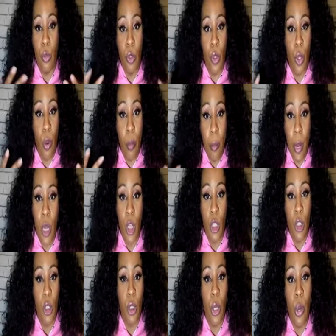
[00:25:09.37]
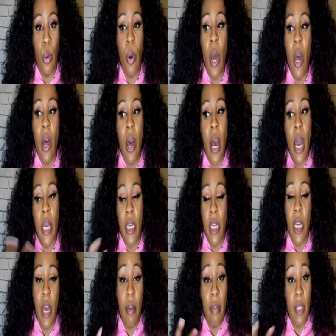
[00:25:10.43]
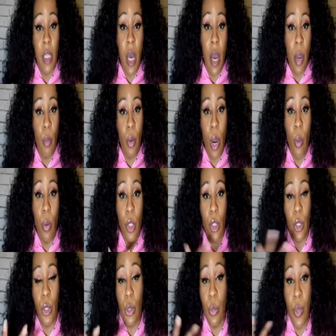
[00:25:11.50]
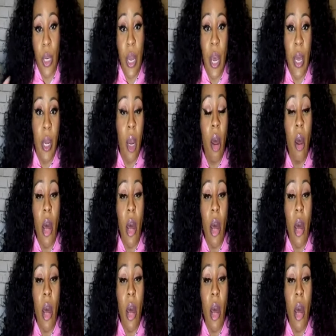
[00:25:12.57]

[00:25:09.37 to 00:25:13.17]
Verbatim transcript: so much so i did have a time where i wasn't doing that